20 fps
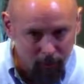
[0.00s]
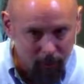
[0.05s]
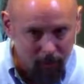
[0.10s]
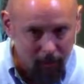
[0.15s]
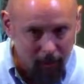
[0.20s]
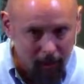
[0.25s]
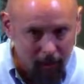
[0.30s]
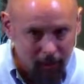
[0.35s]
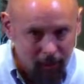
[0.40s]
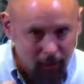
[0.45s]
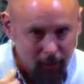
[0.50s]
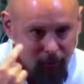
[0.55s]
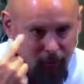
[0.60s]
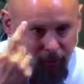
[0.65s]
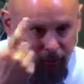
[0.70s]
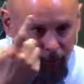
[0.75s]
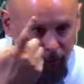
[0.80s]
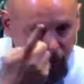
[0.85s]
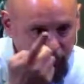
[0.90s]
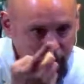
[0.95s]
They're actually
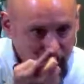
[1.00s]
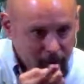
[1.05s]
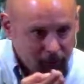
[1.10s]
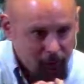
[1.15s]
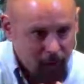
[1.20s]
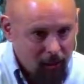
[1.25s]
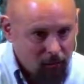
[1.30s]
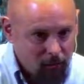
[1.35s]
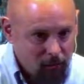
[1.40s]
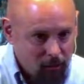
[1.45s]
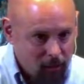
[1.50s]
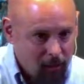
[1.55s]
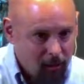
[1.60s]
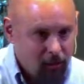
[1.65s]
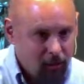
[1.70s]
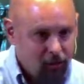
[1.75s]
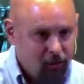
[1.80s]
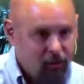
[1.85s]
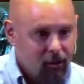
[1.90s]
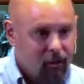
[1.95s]
focused on
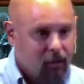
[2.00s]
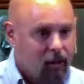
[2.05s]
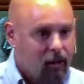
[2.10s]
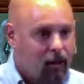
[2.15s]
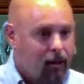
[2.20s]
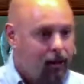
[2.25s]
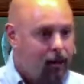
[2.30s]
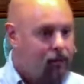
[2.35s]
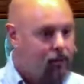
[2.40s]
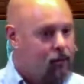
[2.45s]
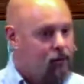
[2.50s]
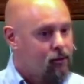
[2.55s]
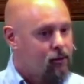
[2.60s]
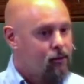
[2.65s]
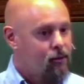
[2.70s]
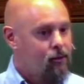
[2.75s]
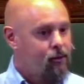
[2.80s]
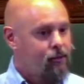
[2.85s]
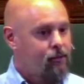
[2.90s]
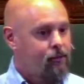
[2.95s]
cherishing
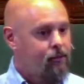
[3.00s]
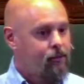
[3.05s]
others.